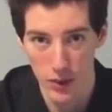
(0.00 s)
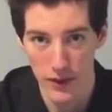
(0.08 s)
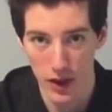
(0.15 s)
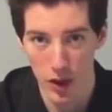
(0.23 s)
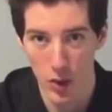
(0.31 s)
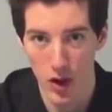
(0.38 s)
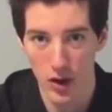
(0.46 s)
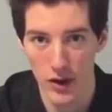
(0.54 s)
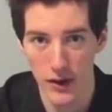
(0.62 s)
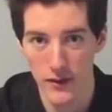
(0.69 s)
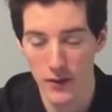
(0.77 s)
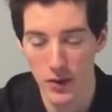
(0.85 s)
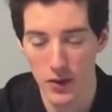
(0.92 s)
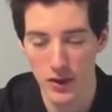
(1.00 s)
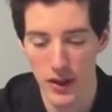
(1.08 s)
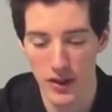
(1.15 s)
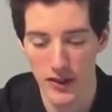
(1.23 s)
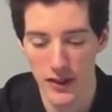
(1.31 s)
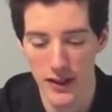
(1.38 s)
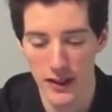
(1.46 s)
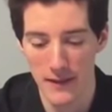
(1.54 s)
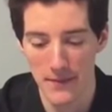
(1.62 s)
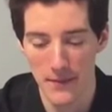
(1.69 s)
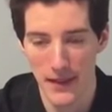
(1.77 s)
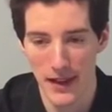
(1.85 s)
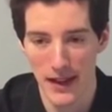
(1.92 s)
the quality of foods that you're eating,
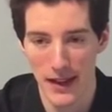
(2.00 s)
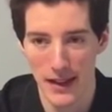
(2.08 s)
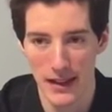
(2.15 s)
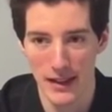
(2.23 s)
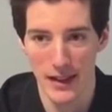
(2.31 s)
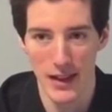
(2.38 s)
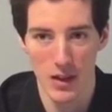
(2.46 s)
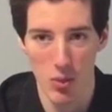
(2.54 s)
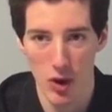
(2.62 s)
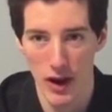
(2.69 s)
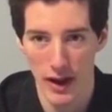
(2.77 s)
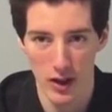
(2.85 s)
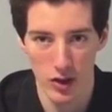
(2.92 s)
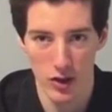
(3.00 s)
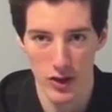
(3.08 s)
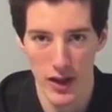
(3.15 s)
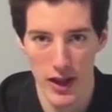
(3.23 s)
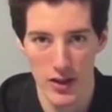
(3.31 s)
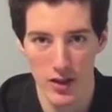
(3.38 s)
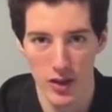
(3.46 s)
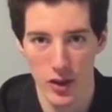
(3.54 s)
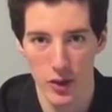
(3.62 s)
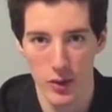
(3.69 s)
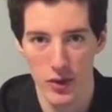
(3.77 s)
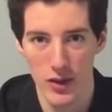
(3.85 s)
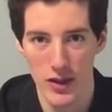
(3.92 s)
and getting more exercise into
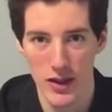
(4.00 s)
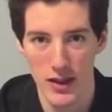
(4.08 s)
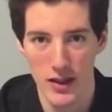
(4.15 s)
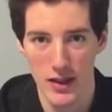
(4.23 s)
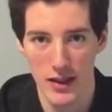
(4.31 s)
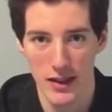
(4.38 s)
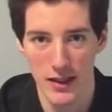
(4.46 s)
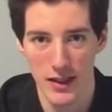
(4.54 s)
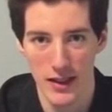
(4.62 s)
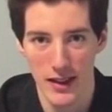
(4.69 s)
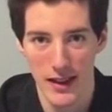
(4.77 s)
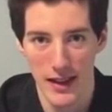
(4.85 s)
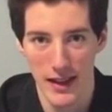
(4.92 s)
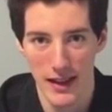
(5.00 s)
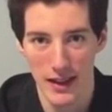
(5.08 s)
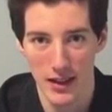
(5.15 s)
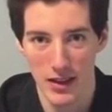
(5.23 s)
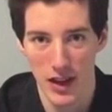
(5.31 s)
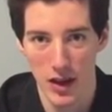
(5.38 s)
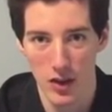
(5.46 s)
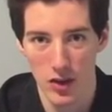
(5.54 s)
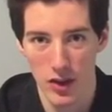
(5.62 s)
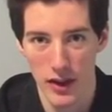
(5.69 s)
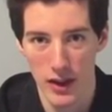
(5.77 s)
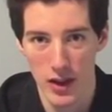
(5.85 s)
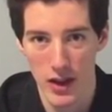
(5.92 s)
your routine. And it sounds
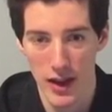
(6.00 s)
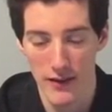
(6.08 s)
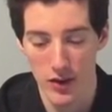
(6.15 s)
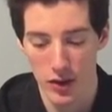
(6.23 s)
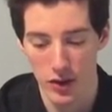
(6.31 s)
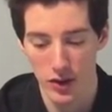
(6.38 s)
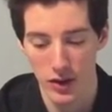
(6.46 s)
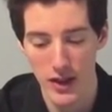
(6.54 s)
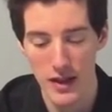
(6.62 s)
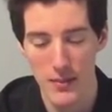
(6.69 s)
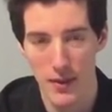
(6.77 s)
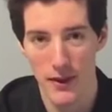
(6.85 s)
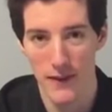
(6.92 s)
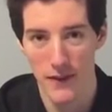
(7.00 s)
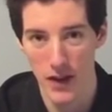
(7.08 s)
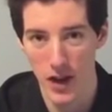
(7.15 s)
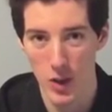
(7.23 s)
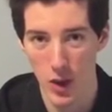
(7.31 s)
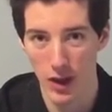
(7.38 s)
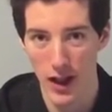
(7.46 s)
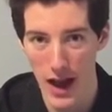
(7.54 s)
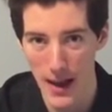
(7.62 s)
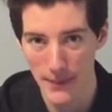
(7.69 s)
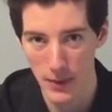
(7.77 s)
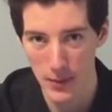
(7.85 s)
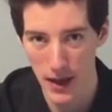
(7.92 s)
like you have your sleep very well
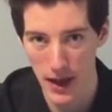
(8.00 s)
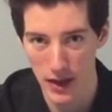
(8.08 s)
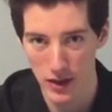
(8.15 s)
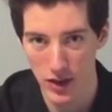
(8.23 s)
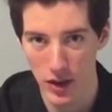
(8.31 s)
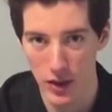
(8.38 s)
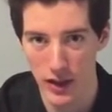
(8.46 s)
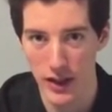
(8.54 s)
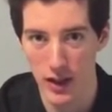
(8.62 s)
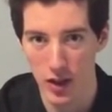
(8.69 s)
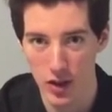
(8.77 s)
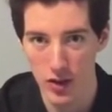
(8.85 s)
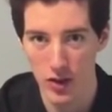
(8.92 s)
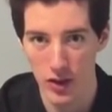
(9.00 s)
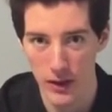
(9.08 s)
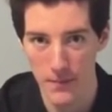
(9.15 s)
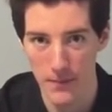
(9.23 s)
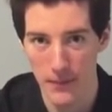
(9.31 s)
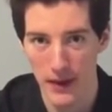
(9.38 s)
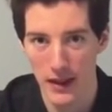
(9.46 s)
optimized and you're getting good sleep.